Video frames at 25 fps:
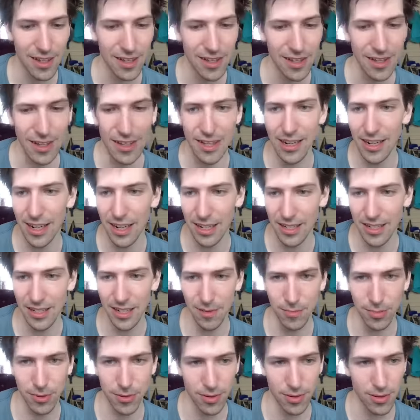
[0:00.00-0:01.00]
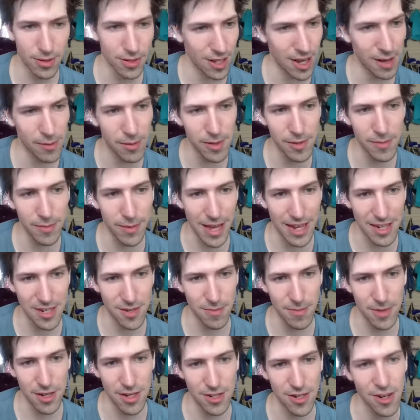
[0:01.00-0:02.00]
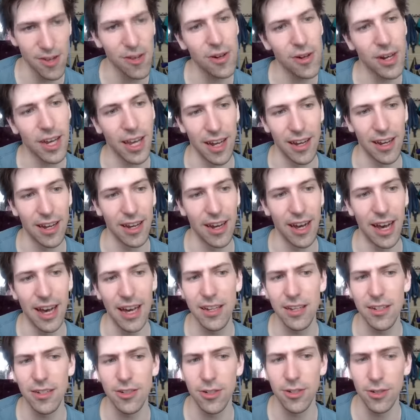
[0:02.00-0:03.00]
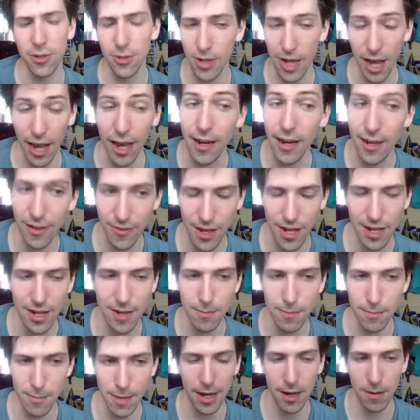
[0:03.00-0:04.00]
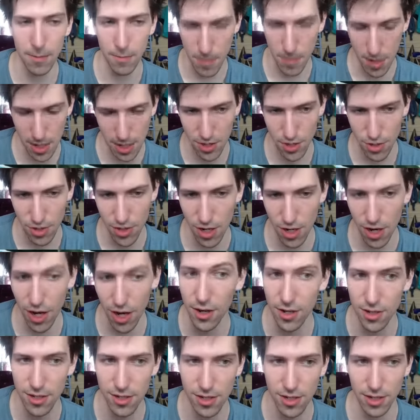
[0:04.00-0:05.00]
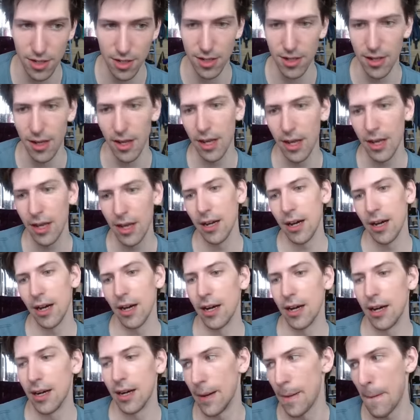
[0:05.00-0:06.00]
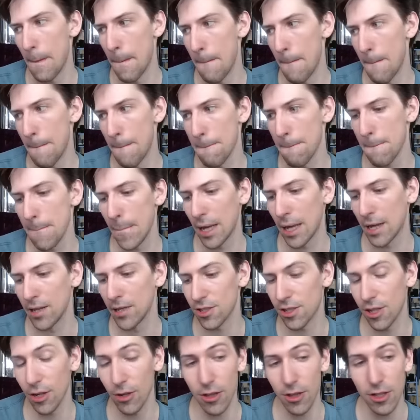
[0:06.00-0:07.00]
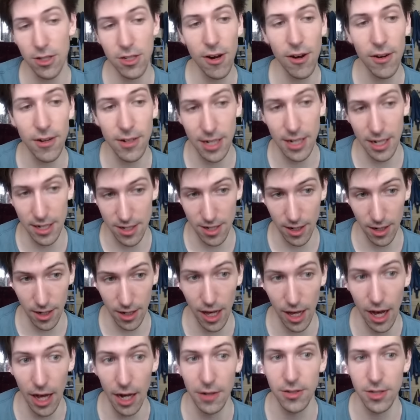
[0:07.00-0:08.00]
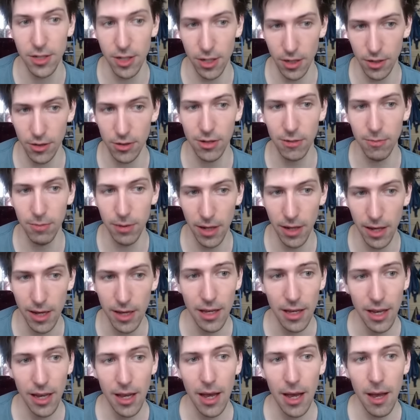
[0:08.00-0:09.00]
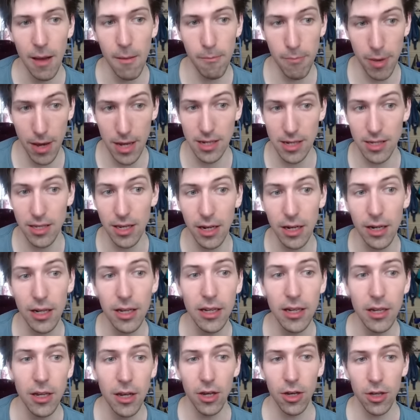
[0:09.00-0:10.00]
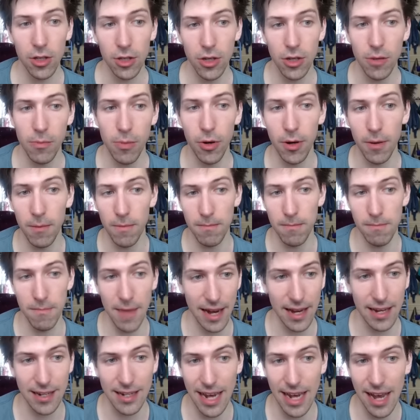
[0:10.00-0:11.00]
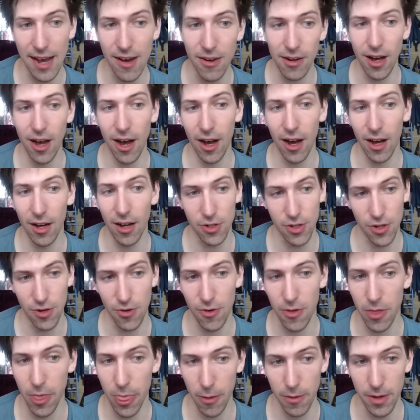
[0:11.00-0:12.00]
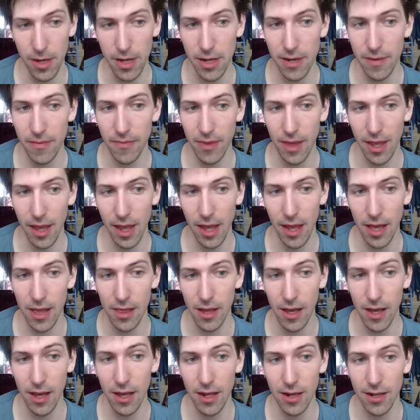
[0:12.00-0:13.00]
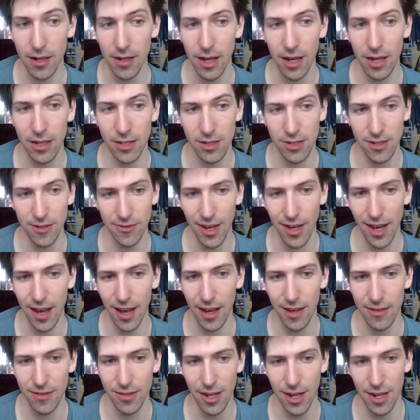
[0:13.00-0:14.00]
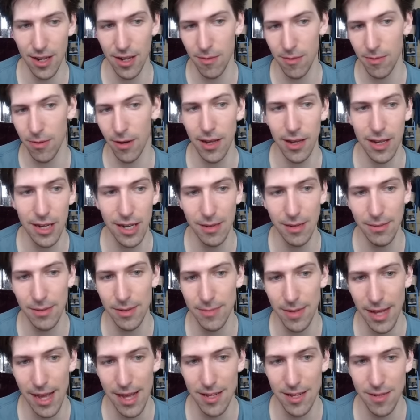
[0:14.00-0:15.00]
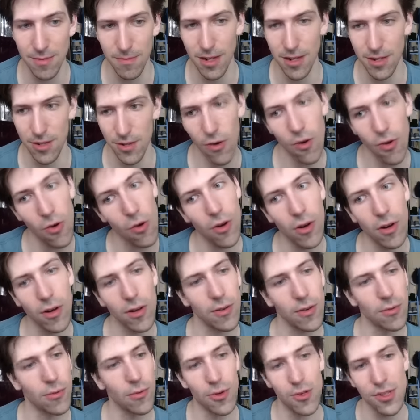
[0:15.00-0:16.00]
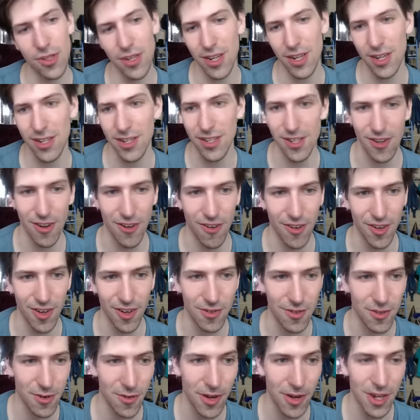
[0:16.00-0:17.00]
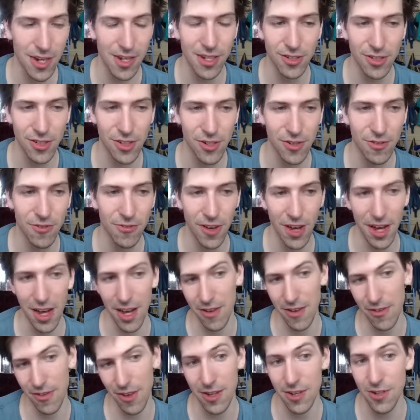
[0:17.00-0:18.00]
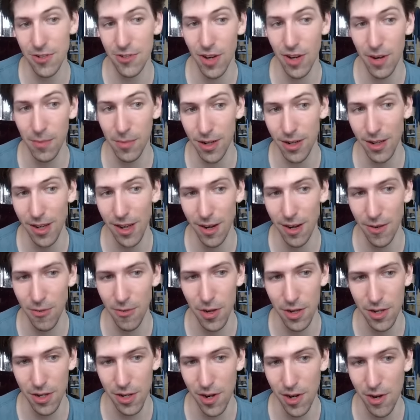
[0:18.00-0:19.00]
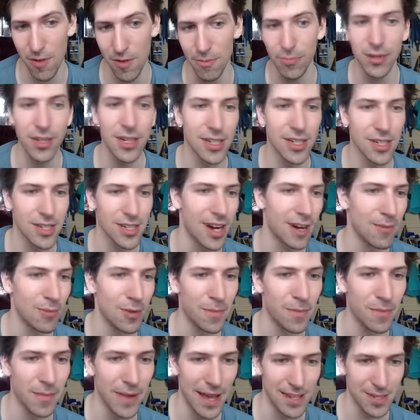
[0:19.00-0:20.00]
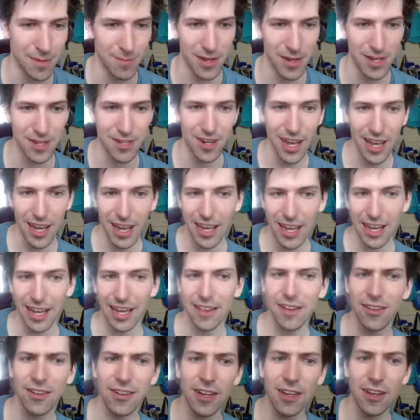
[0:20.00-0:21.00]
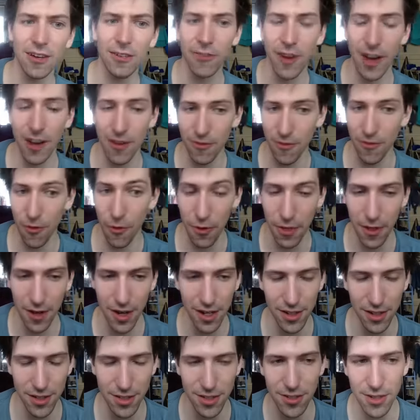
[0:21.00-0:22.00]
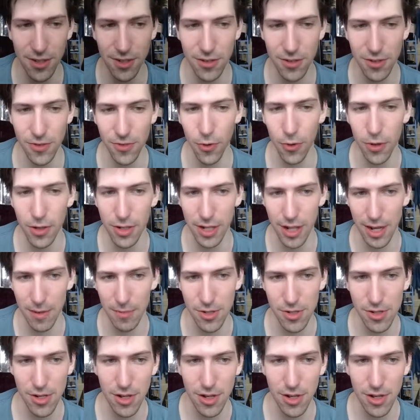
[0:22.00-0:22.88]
Next up, Goblin Blast Mage. Okay, I do kind of hate Mech Mage, honestly. So this card takes a lot of skill to play. Basically, you put a mech down on turn 3, and then it survives, and you play Goblin Blast Mage. Or, worst case scenario, you wait till turn 5, and you drop a Clockwork Gnome plus Goblin Blast Mage, and then you get a 5/4 that also deals 4 damage.